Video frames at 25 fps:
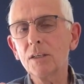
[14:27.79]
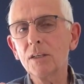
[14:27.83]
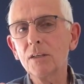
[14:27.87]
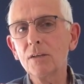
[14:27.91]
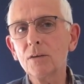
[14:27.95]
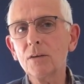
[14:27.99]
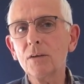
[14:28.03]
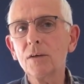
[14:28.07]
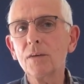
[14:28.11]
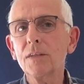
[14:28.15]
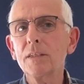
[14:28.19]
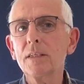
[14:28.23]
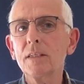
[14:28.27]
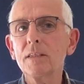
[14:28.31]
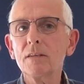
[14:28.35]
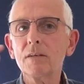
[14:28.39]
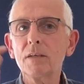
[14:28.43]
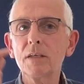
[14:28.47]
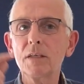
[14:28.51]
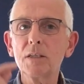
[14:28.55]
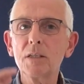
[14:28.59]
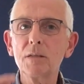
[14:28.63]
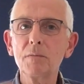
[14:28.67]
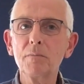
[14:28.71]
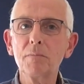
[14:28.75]
look at the
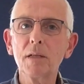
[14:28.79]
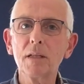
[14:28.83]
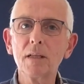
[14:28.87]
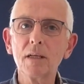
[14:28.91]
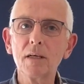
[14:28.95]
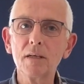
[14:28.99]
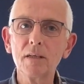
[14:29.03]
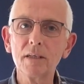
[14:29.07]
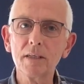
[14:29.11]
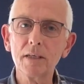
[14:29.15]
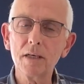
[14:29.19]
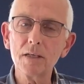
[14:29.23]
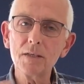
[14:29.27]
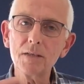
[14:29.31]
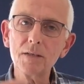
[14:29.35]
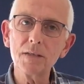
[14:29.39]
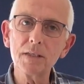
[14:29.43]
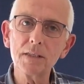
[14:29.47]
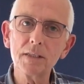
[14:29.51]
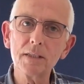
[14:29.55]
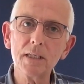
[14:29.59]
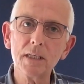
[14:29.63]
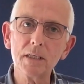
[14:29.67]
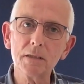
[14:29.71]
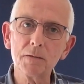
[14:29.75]
description below and go to the
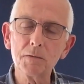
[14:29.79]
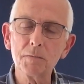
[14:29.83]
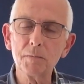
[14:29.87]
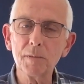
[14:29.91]
tips,